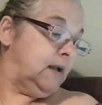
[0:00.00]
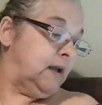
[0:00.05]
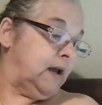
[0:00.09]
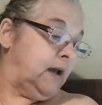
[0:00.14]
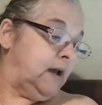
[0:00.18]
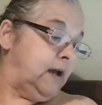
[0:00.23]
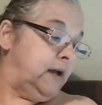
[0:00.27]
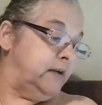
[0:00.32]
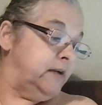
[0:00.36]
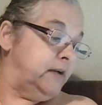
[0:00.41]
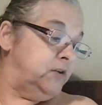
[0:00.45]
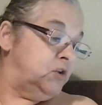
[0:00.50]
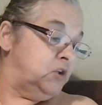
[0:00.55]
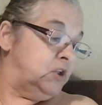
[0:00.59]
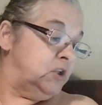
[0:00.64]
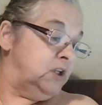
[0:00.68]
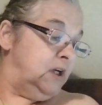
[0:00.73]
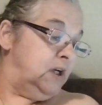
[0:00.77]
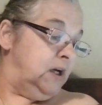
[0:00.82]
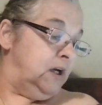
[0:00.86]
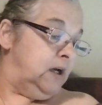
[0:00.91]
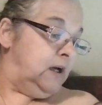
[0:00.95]
gauge
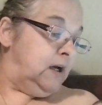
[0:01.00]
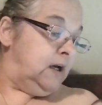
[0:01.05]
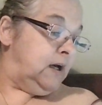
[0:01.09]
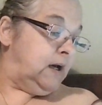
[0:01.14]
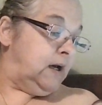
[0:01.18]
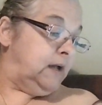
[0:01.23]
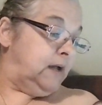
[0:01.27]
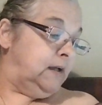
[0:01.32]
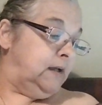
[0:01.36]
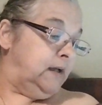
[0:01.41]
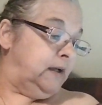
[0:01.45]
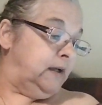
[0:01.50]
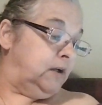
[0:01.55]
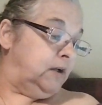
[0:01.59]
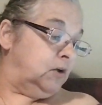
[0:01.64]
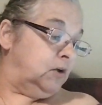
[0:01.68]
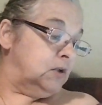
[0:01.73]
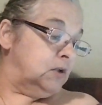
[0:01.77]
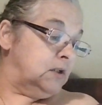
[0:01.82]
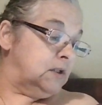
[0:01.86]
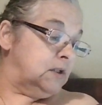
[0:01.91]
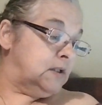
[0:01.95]
and
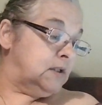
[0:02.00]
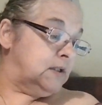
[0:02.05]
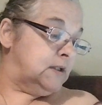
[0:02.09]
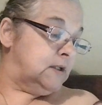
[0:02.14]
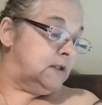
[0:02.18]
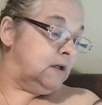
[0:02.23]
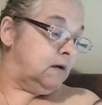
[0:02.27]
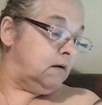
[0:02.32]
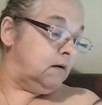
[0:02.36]
needles.